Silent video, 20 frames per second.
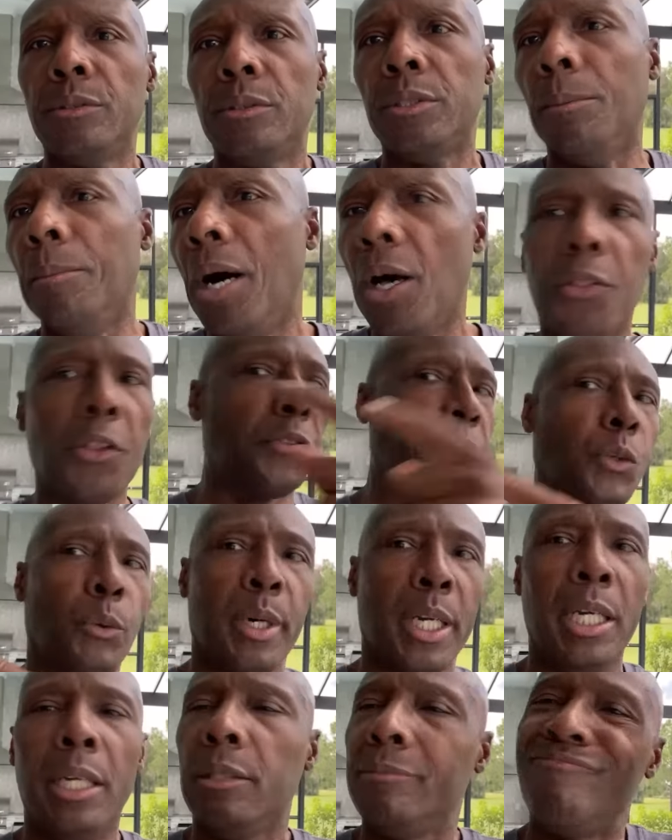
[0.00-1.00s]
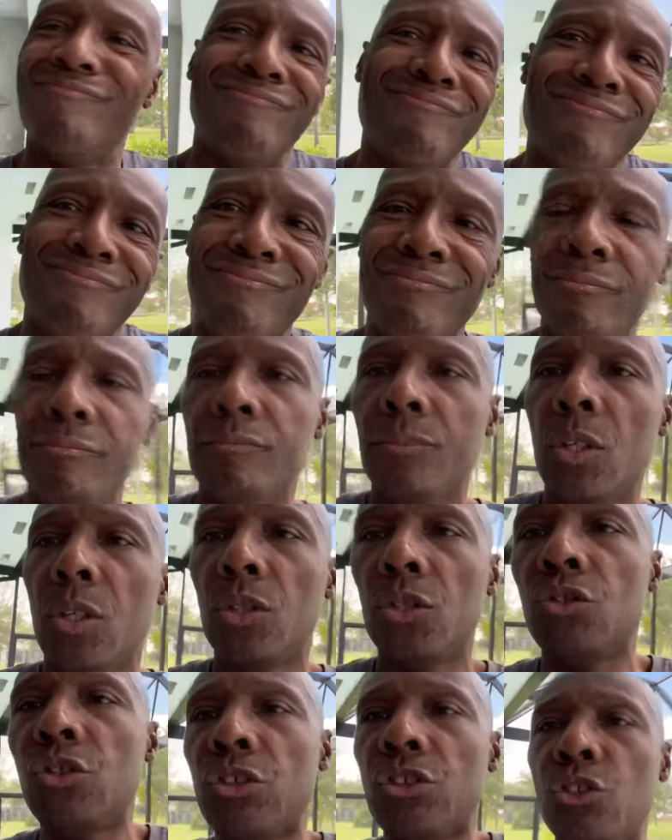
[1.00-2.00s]
Them other three, hmm.
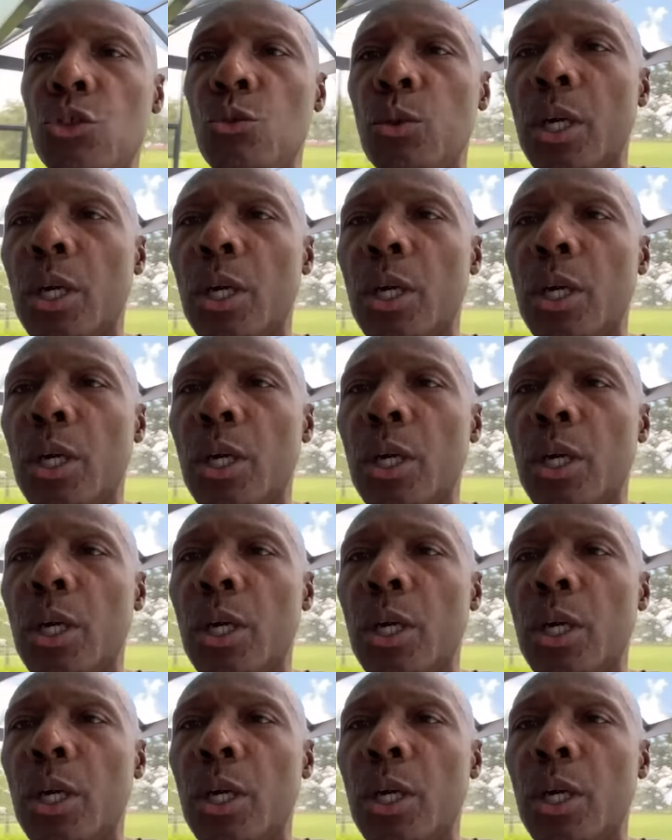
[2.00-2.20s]
You just do